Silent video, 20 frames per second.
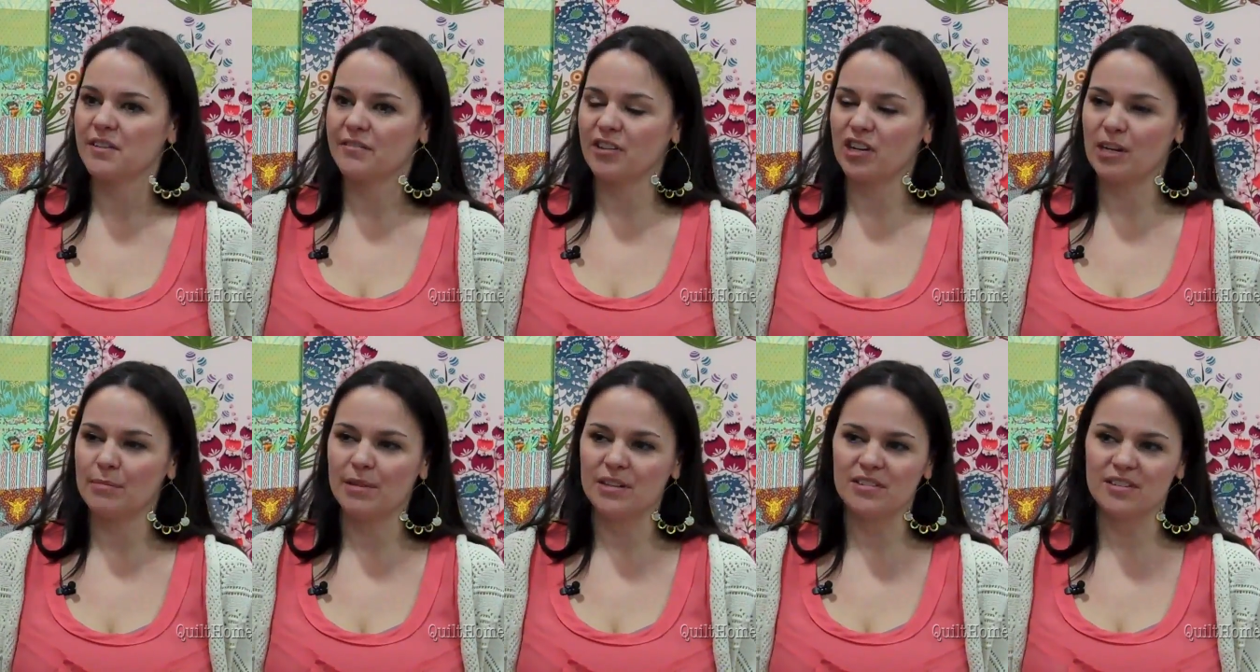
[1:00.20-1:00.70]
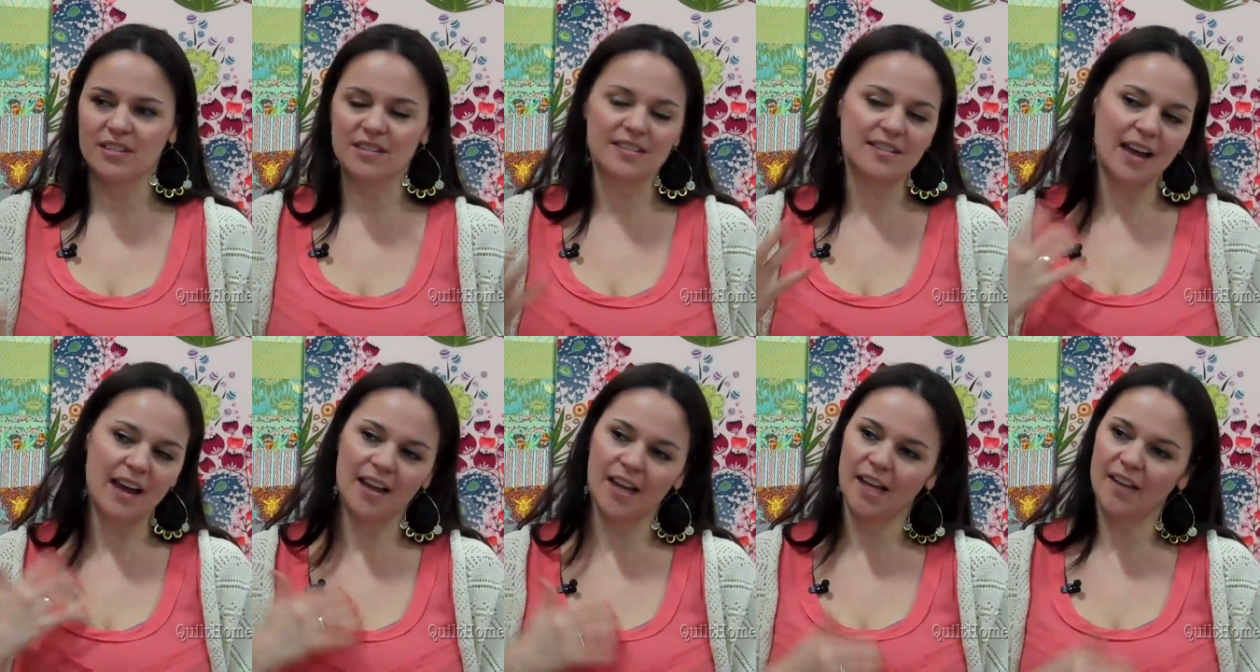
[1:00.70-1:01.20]
are very much the
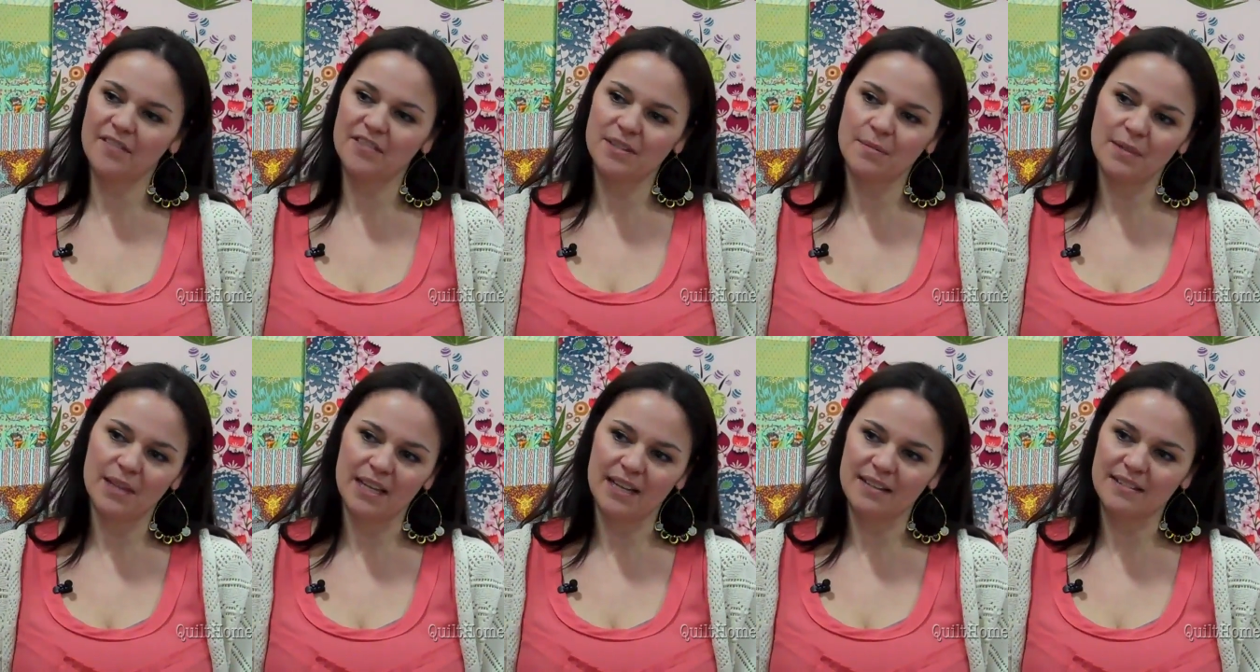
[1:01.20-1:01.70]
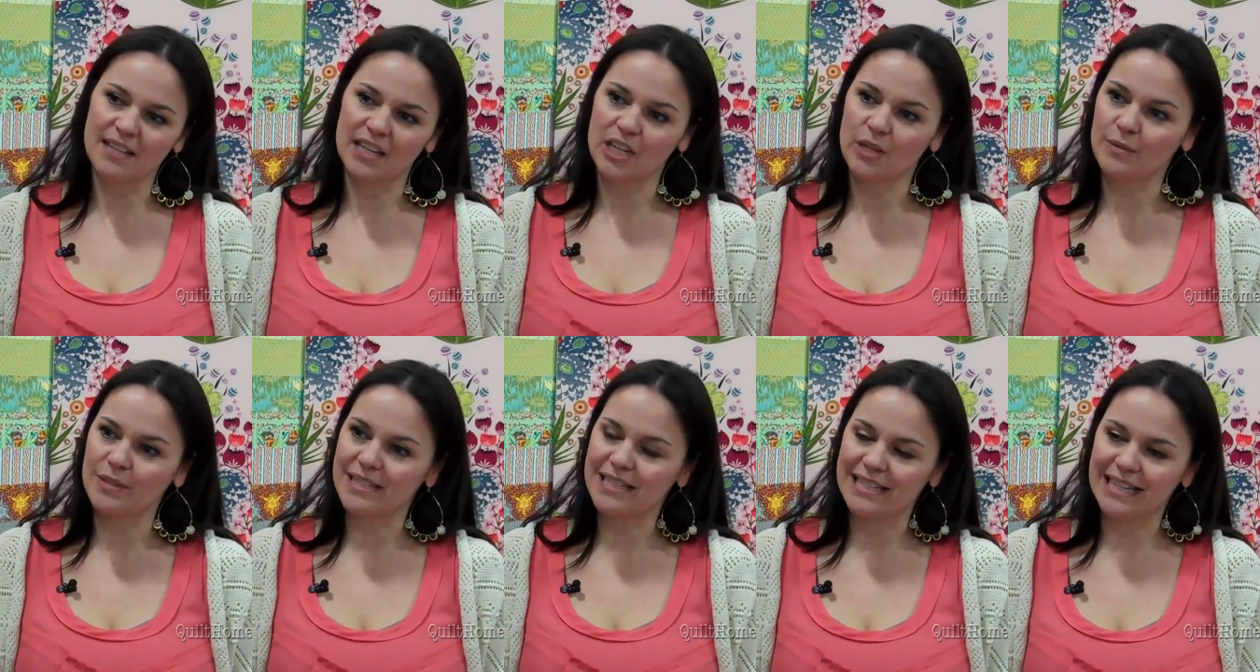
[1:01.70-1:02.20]
style of some things that you
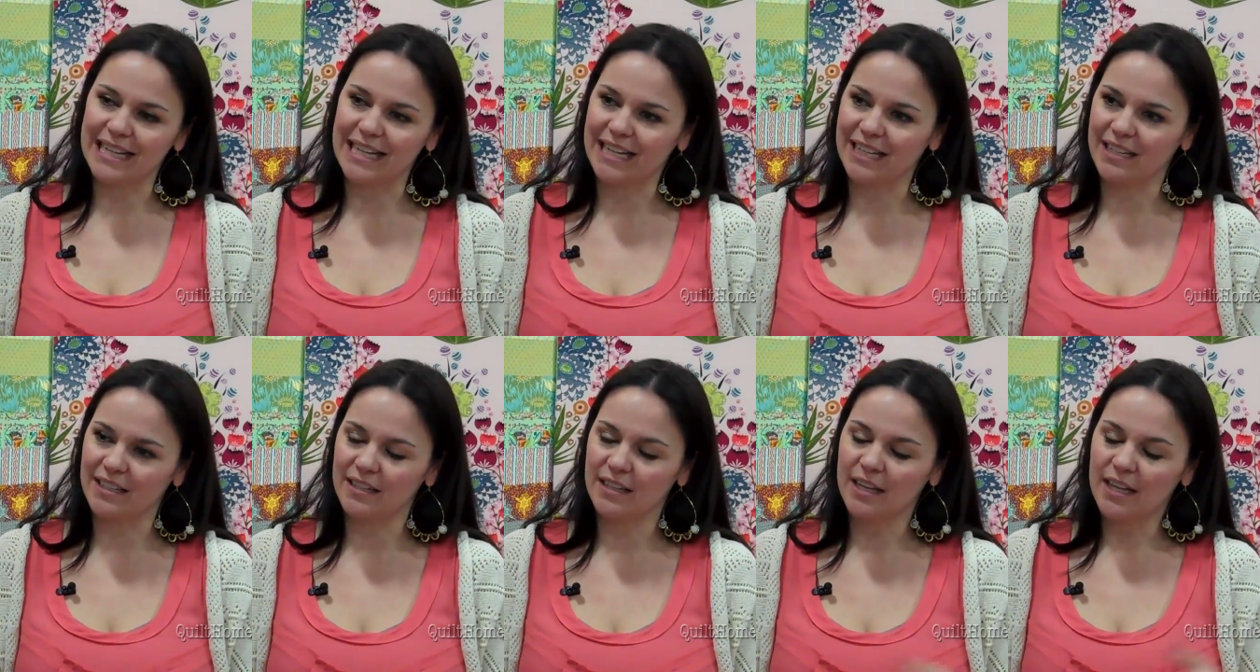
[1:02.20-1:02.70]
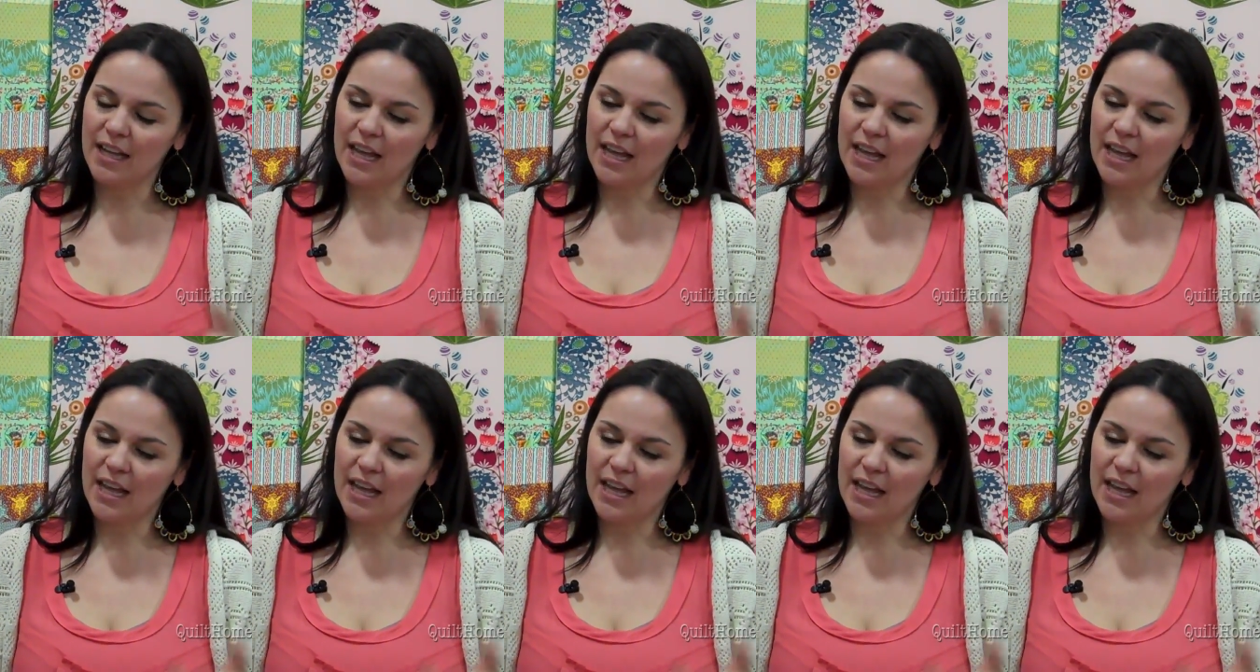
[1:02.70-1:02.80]
would see in